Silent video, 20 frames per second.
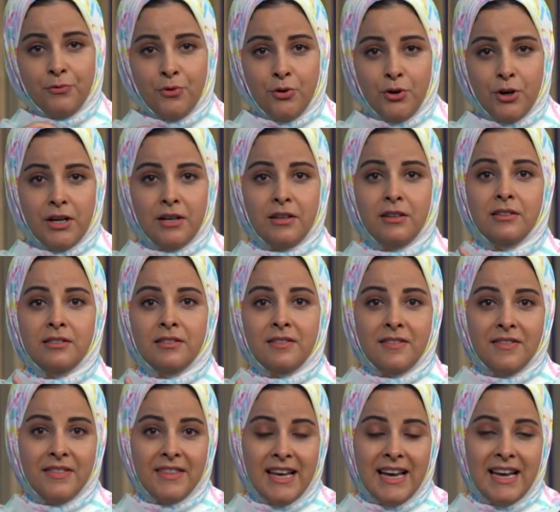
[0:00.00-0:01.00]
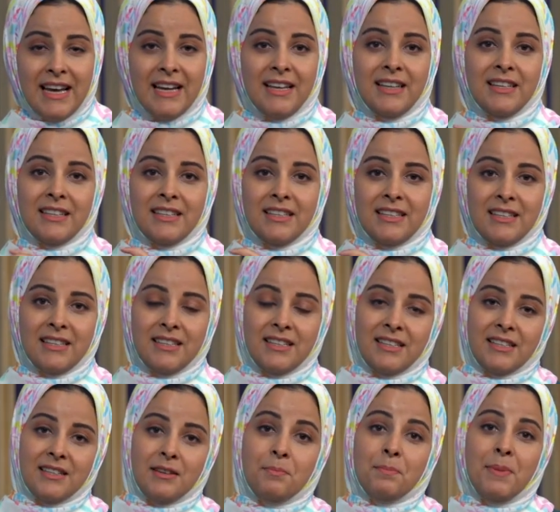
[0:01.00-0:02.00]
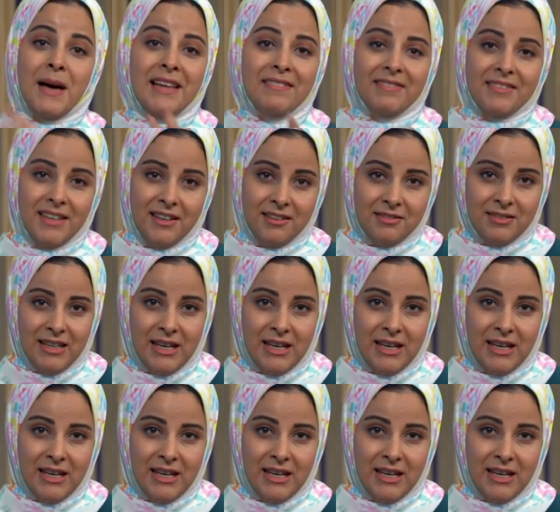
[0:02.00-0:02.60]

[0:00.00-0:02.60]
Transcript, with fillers: for the uh, uh, panda.